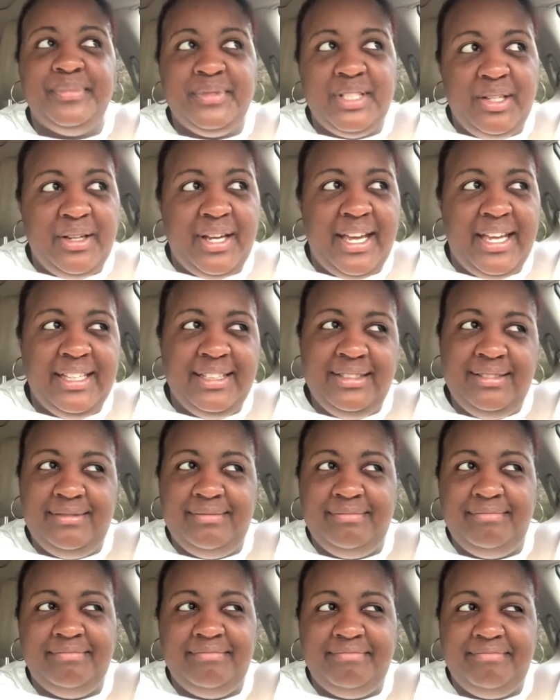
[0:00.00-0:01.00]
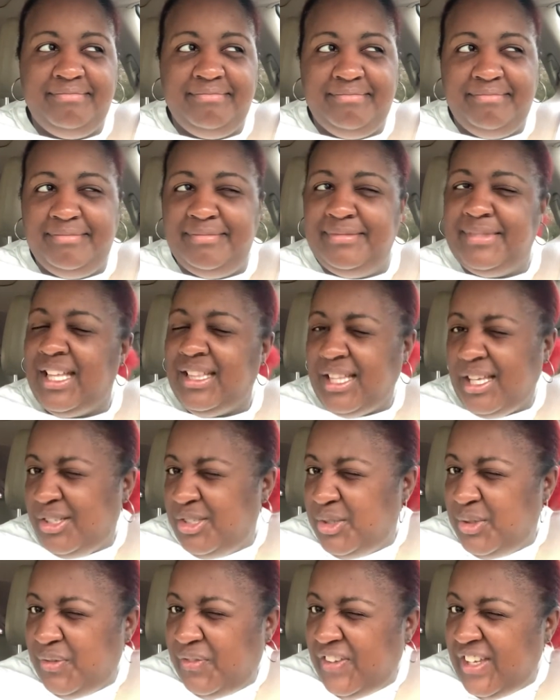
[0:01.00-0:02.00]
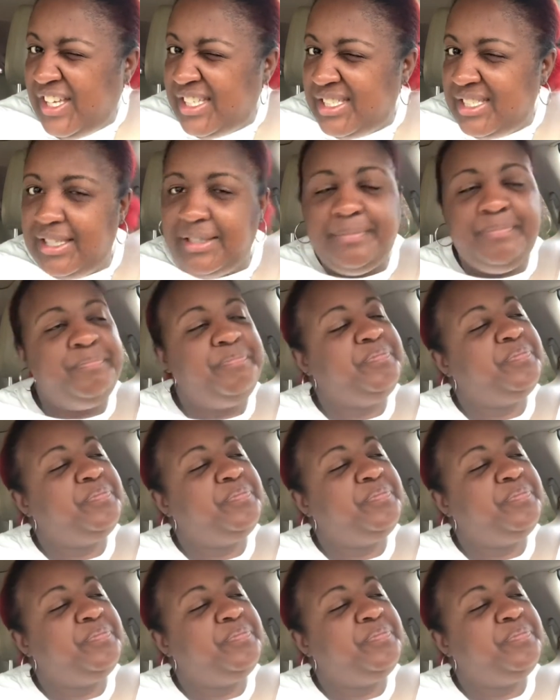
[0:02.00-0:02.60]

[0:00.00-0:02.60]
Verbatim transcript: okay, I thought you fixed it.